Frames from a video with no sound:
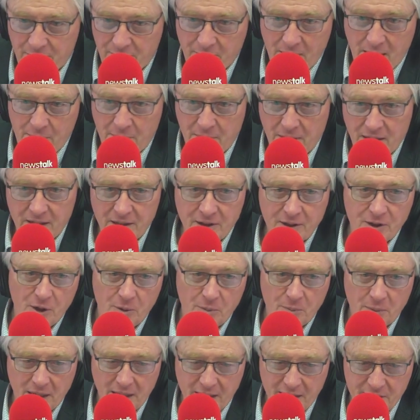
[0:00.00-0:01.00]
maybe an
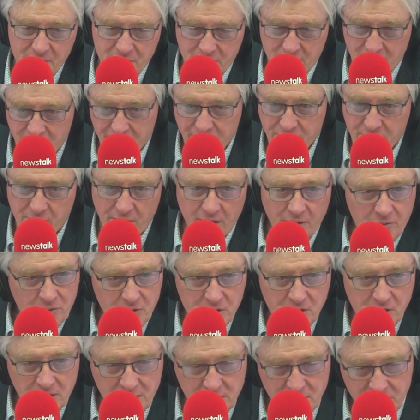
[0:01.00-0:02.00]
accumulator of 3
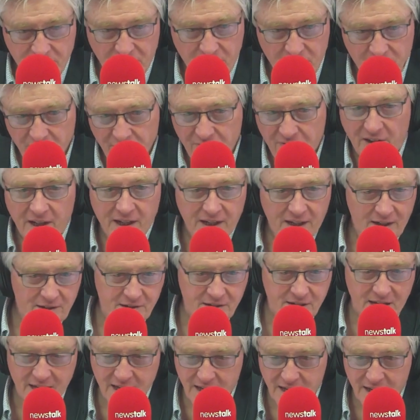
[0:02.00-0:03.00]
results for the
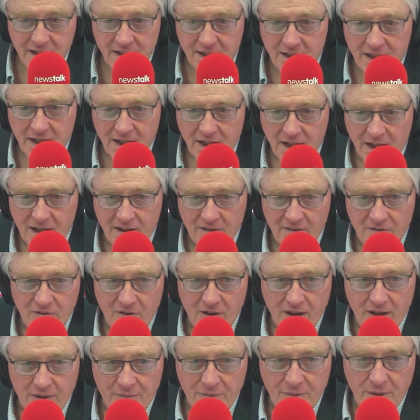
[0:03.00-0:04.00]
final day of
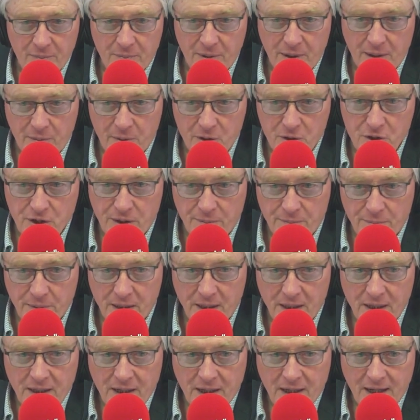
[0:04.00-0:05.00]
the
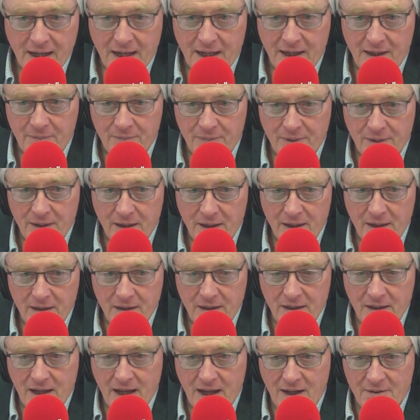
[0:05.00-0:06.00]
Premiership. And
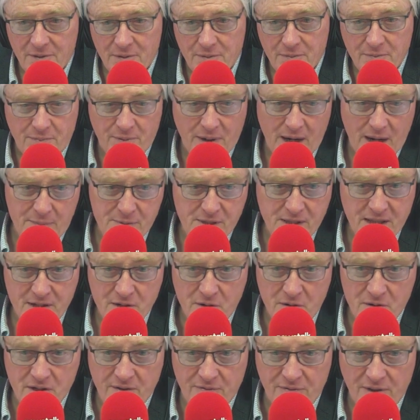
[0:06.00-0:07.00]
perhaps they
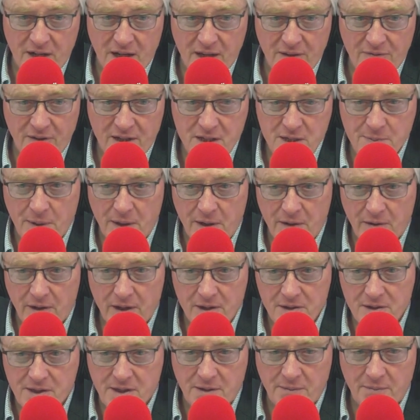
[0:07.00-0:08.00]
don't have the life
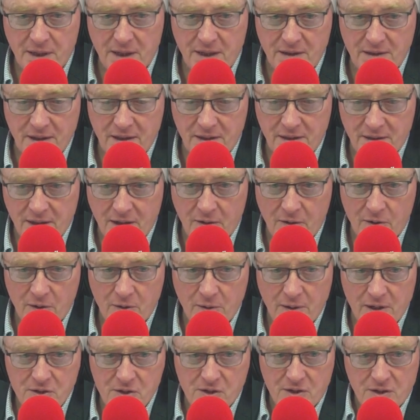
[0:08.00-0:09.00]
experience. I mean, the
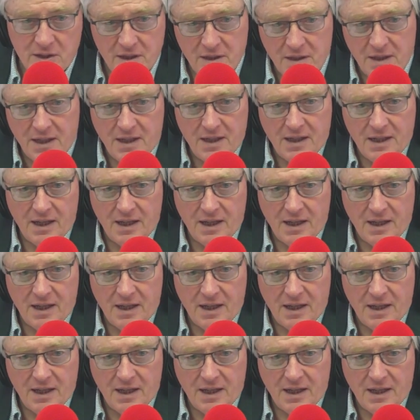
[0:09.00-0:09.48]
old question,